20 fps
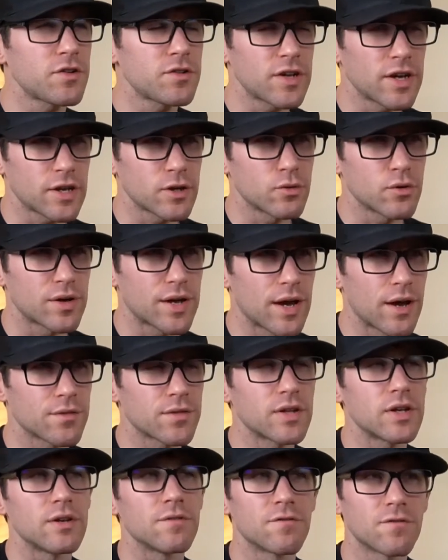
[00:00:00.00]
take into account
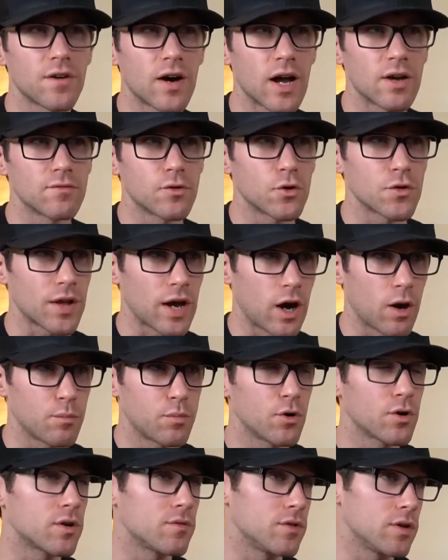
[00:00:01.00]
the 5-volt
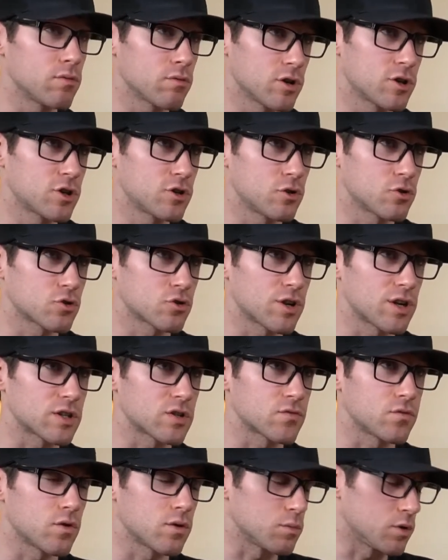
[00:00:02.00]
output of the original
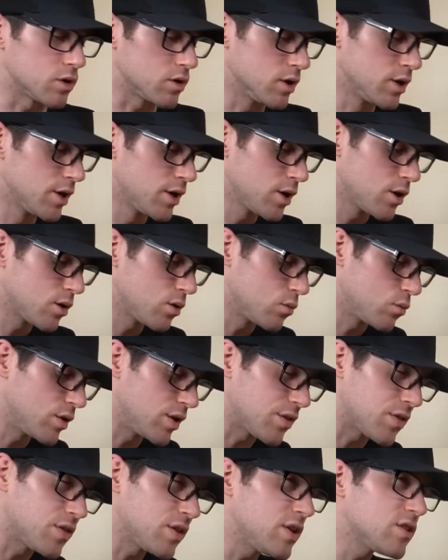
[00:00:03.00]
transformer.
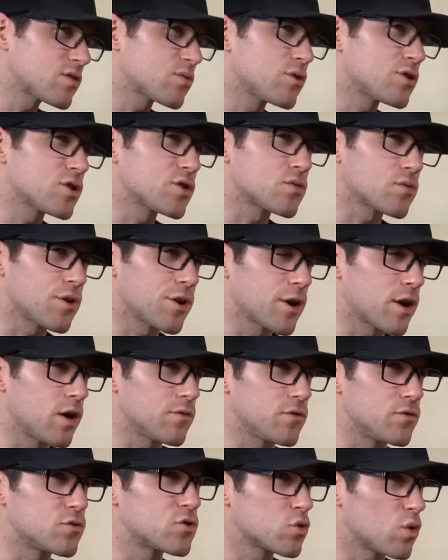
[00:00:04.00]
With these switches running
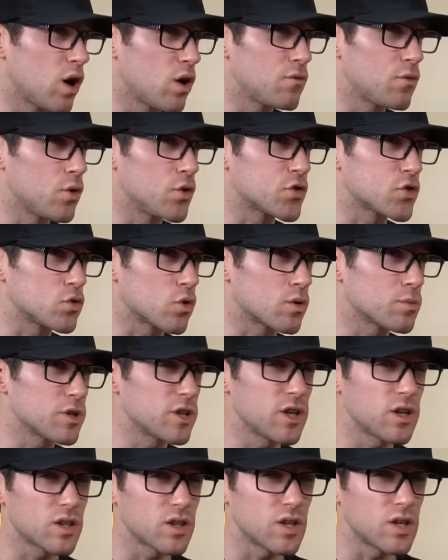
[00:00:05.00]
off of 12 volts
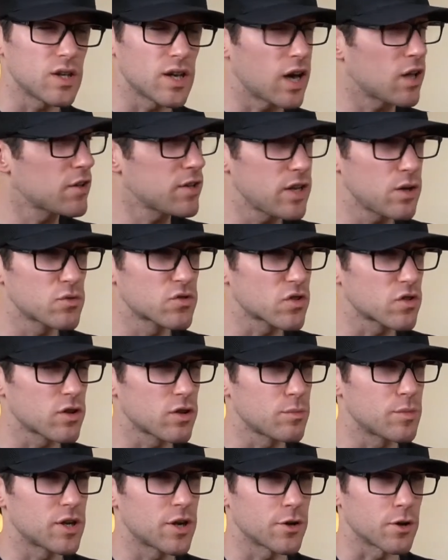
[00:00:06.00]
normally, the LED was a
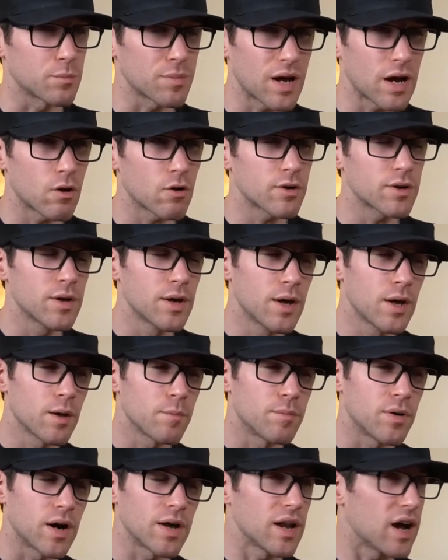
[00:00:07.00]
little bit underpowered,
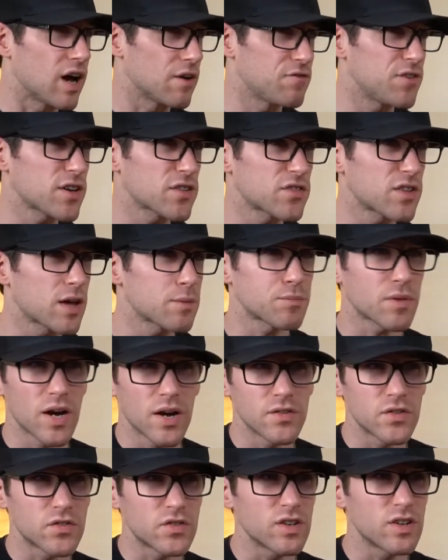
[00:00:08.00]
but I fixed that
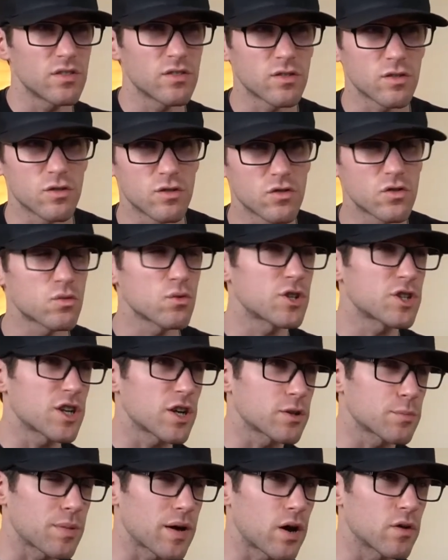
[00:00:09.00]
behind the scenes, switched
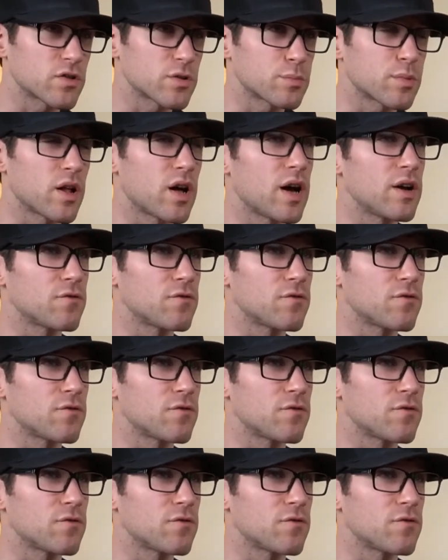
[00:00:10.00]
out the power supply